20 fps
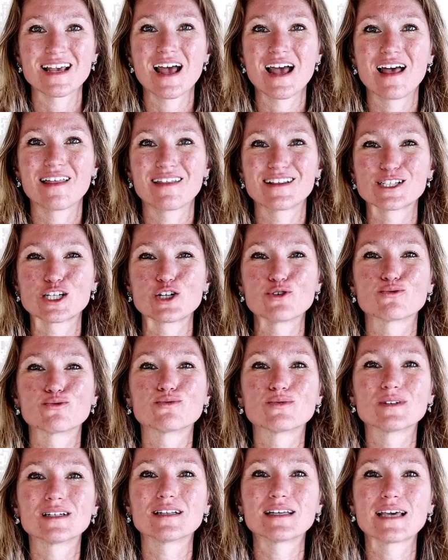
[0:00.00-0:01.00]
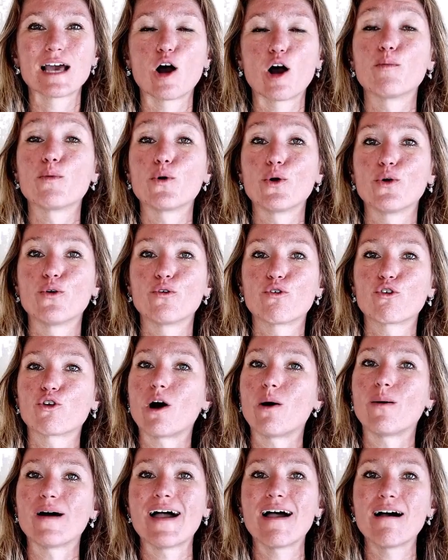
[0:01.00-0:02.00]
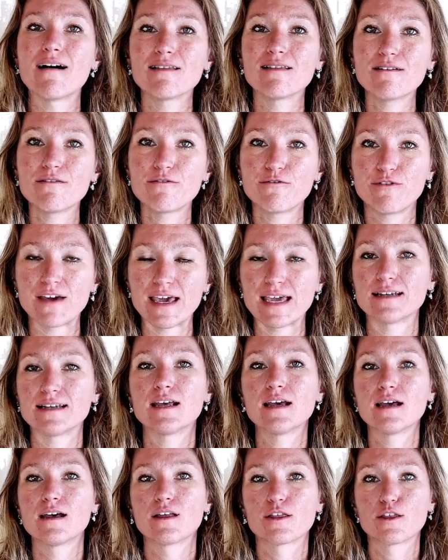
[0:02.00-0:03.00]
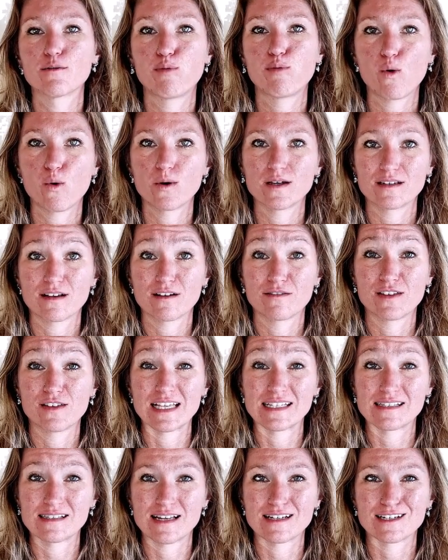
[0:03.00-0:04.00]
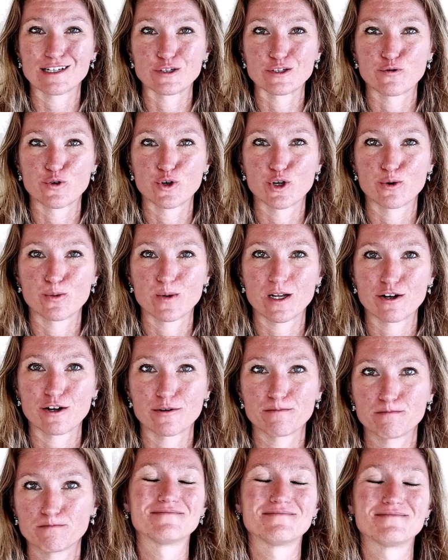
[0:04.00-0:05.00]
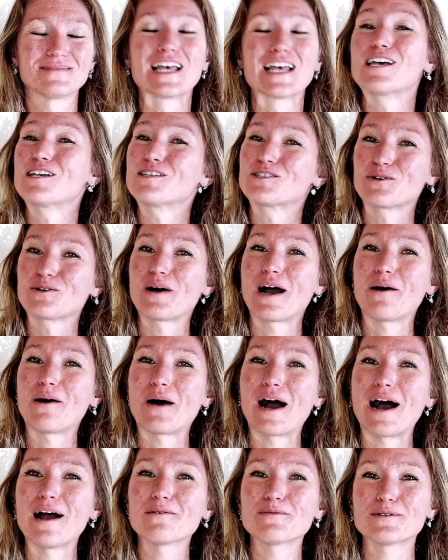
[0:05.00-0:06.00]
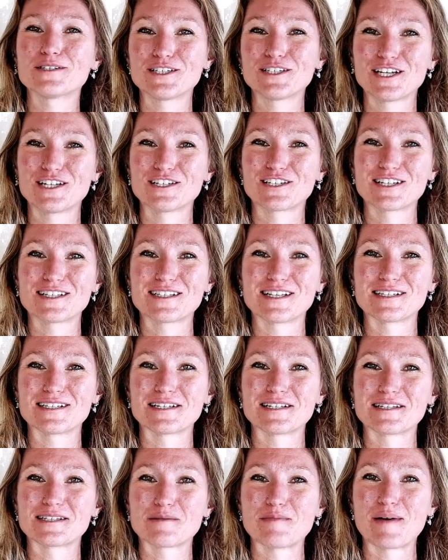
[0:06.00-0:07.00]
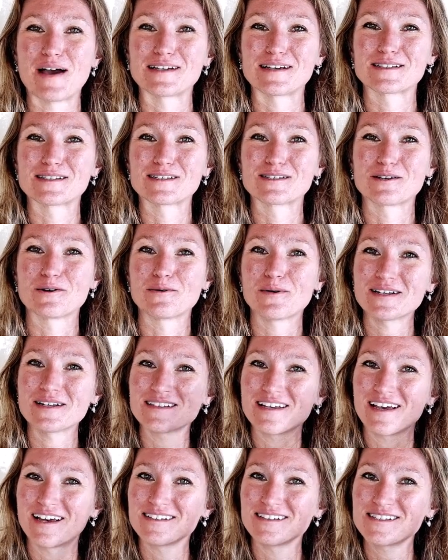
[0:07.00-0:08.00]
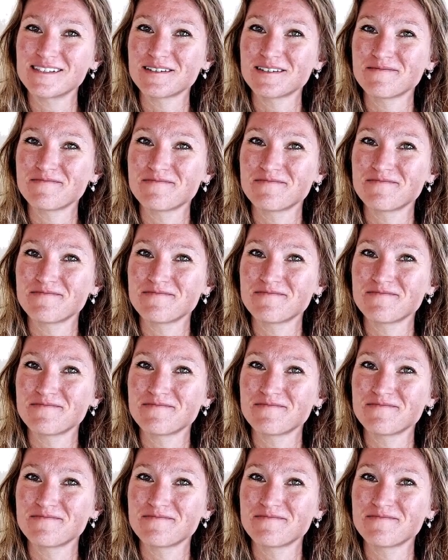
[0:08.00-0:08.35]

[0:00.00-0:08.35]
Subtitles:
This can really help overall elevate the point of this sentence for your reader. So how I would change this sentence to pass the so what test: